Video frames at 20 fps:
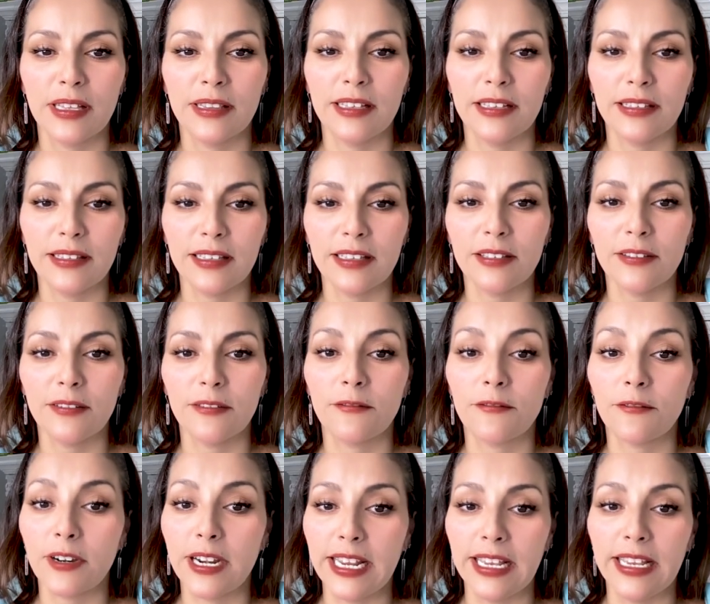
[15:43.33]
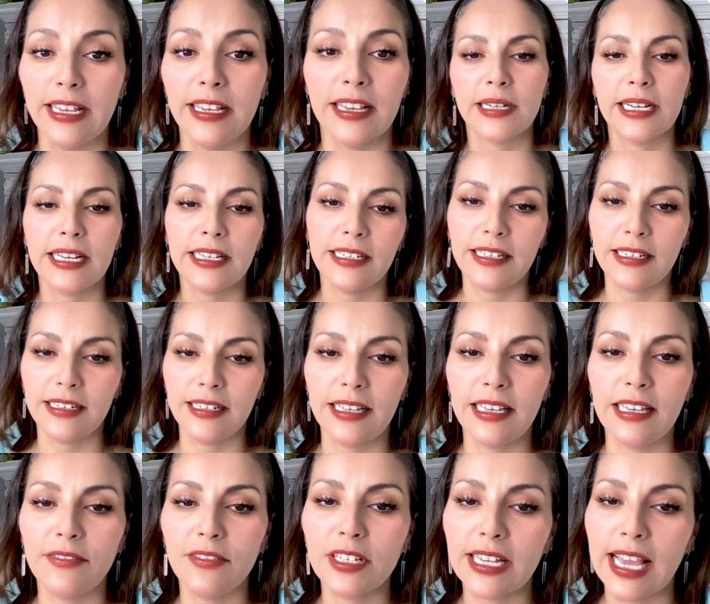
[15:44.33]
This is free, and it
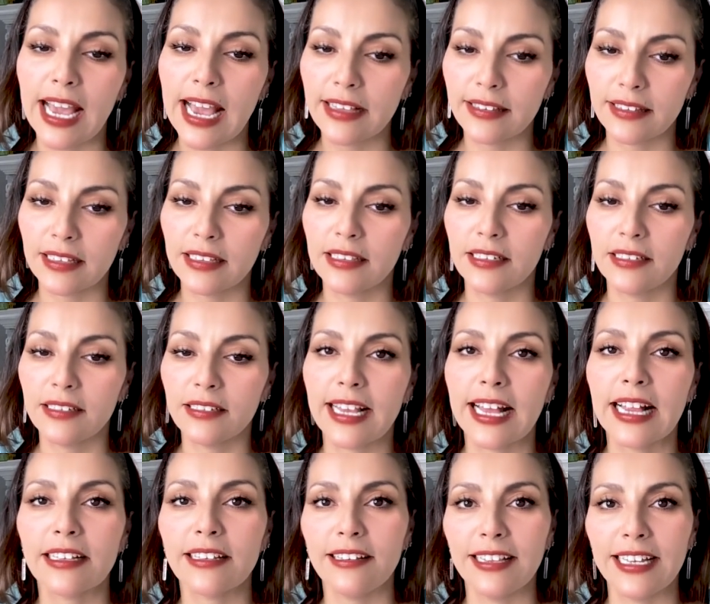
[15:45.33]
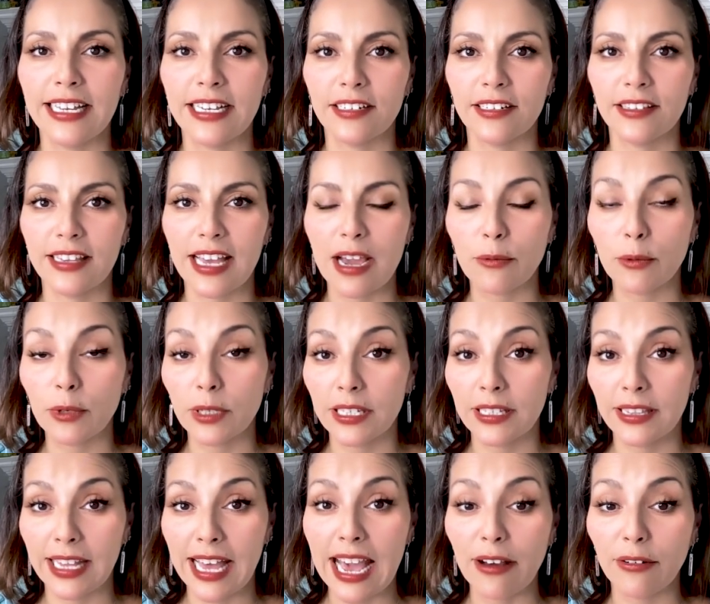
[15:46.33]
even has a little calculator that will
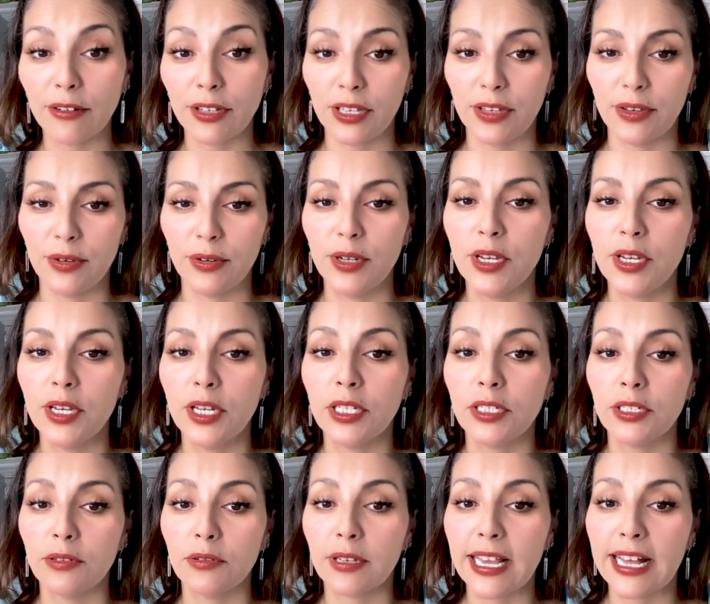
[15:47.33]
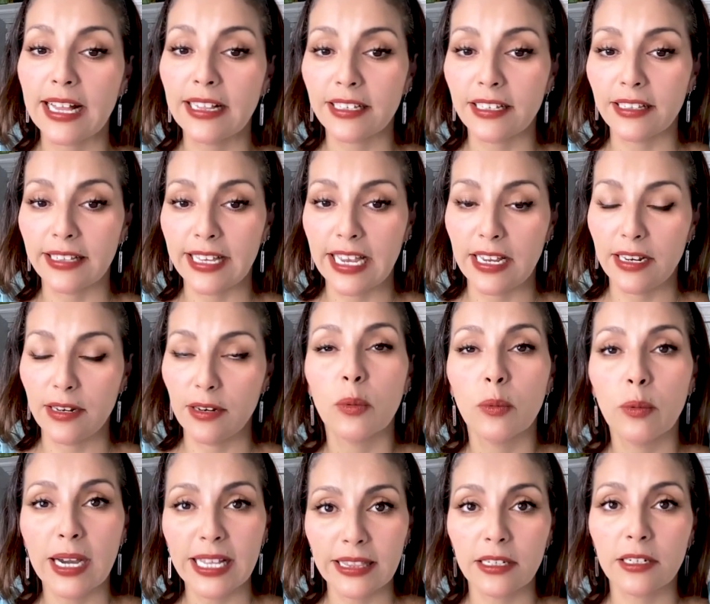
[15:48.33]
allow you to calculate
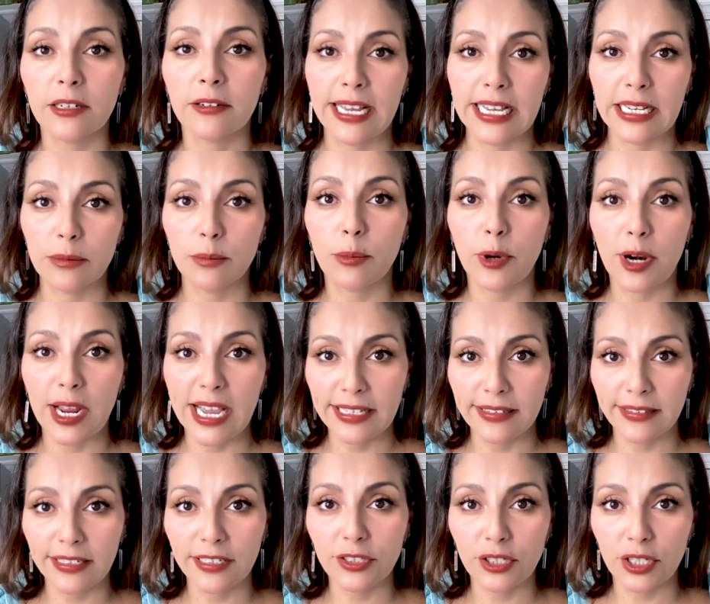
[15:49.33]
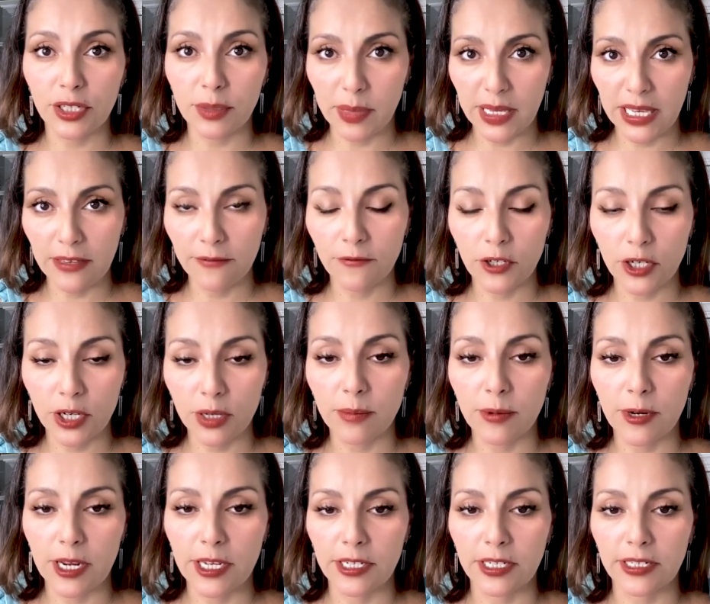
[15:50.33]
what the correct pricing should be for your
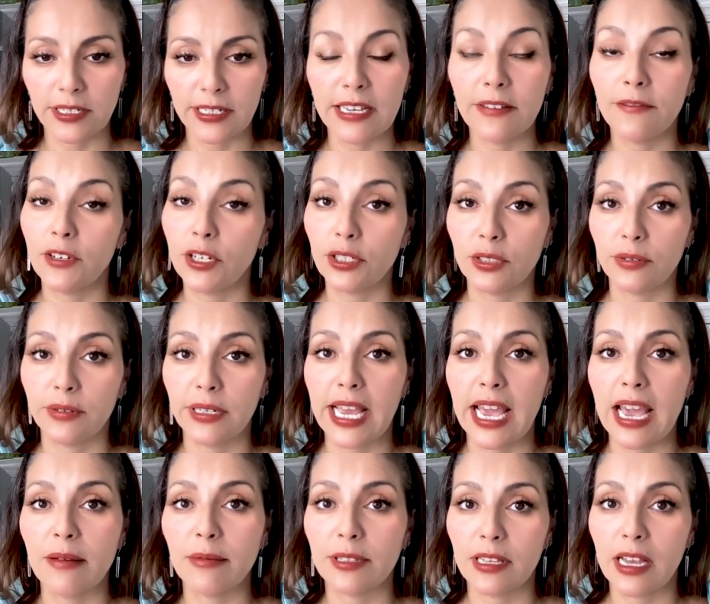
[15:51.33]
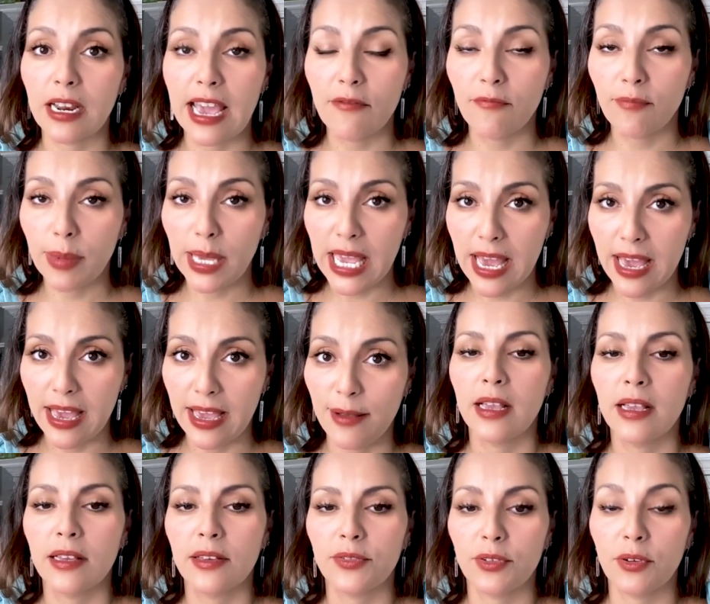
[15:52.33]
product if you're doing Amazon FBA
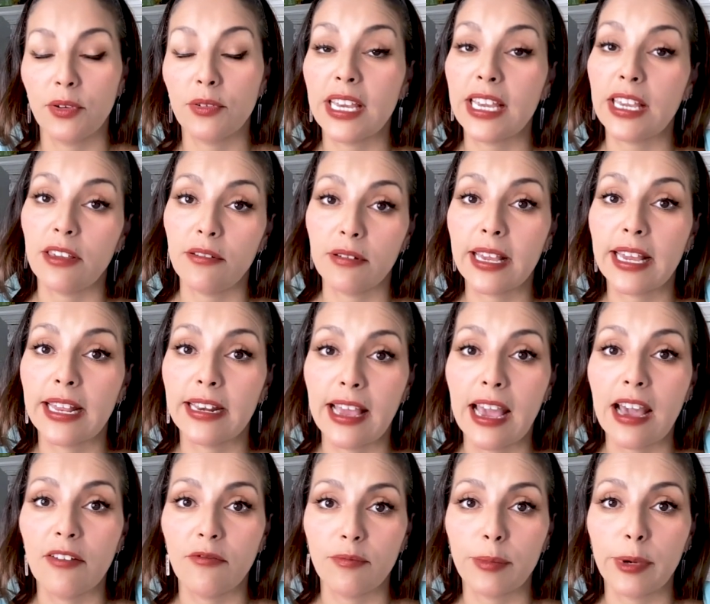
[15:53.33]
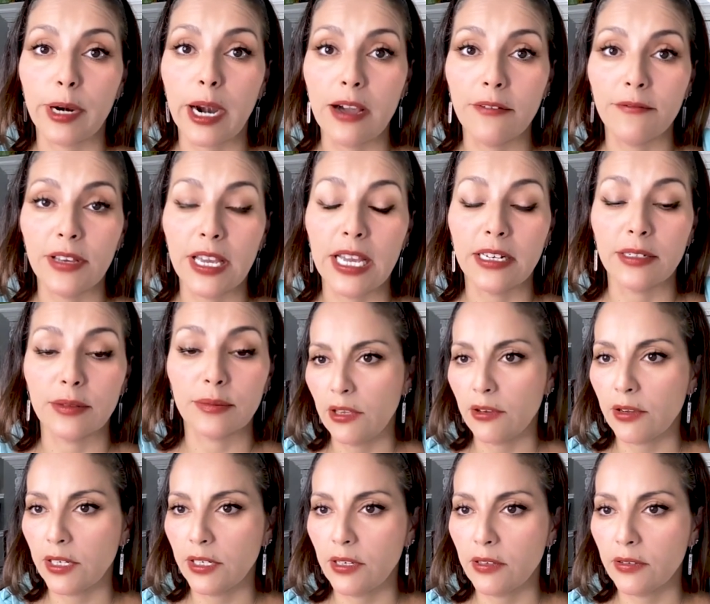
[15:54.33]
so that you can have profit.
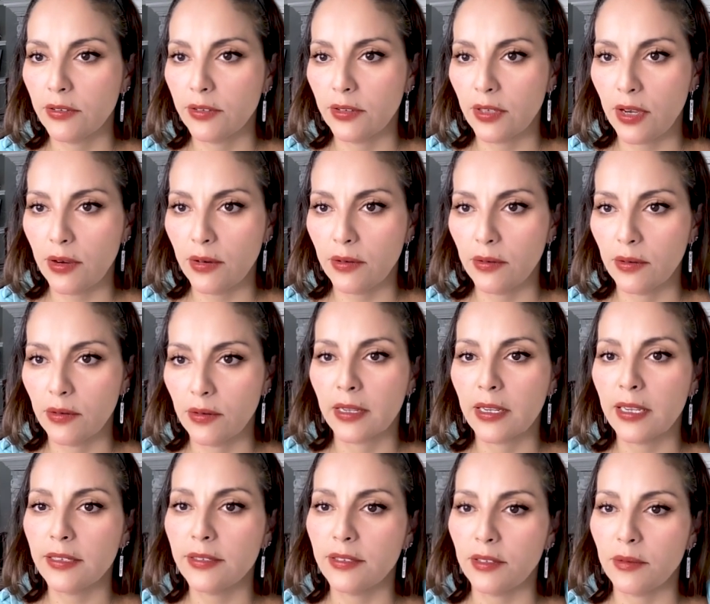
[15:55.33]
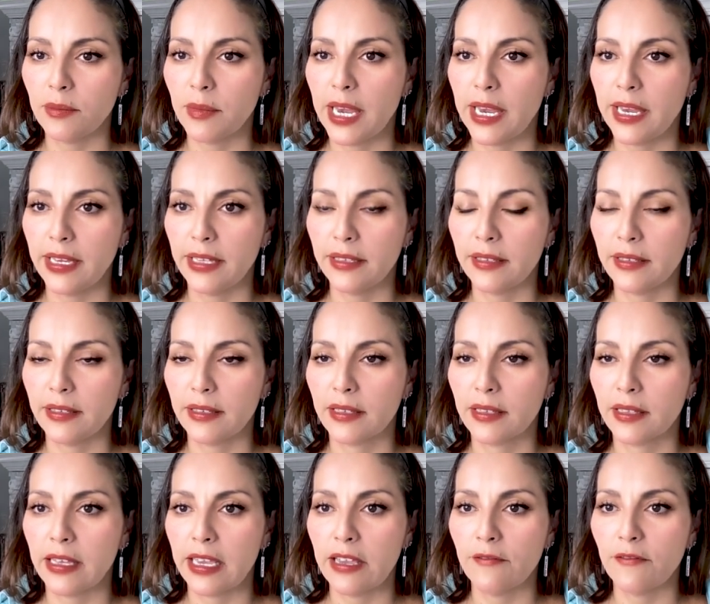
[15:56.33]
You can also customize
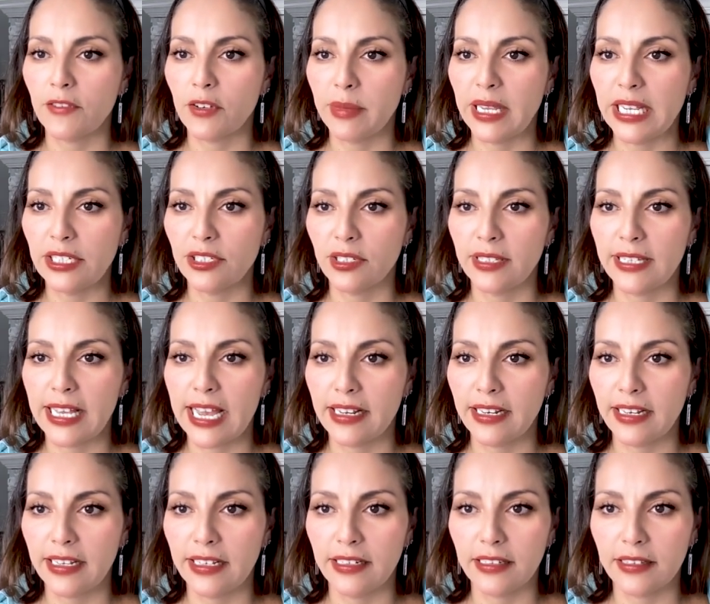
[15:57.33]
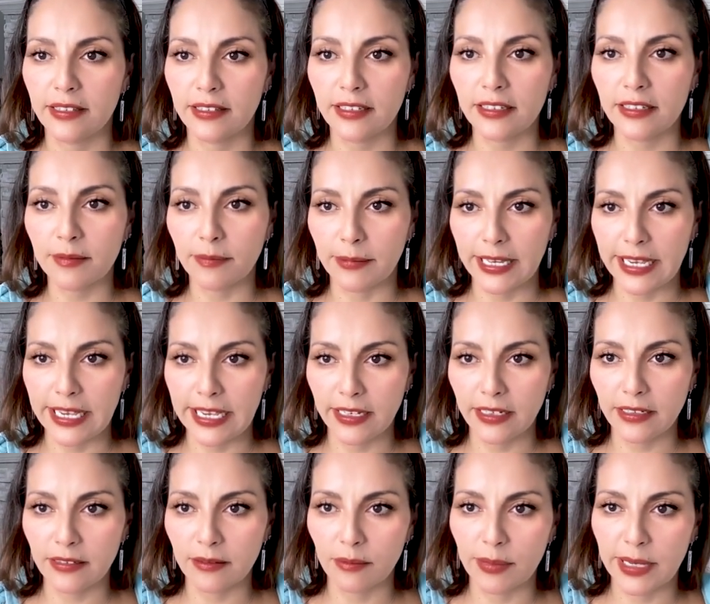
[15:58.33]
the information that it is
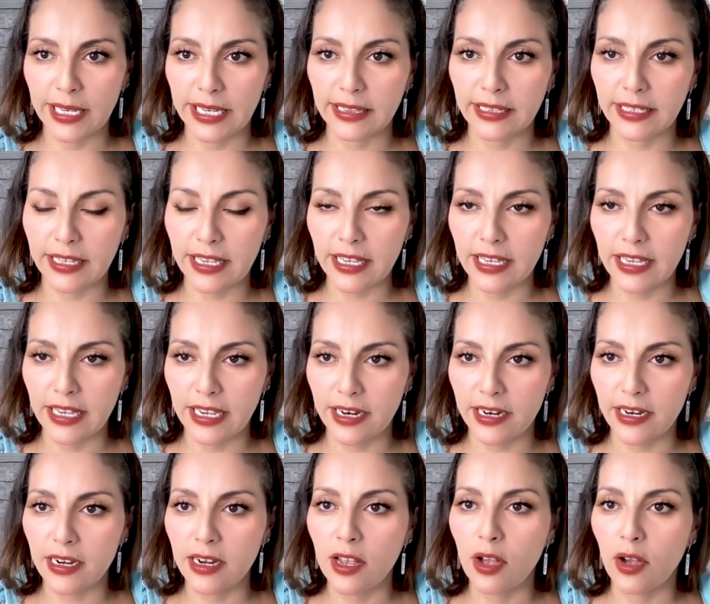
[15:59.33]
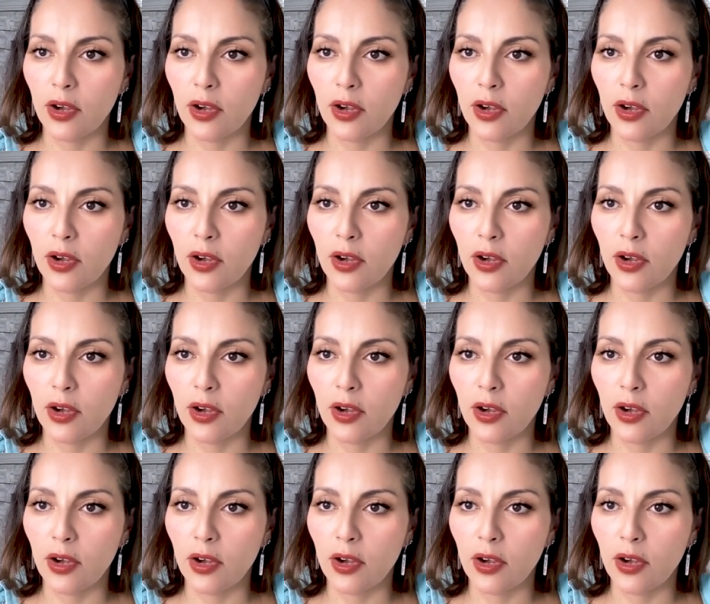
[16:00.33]
displaying by clicking here,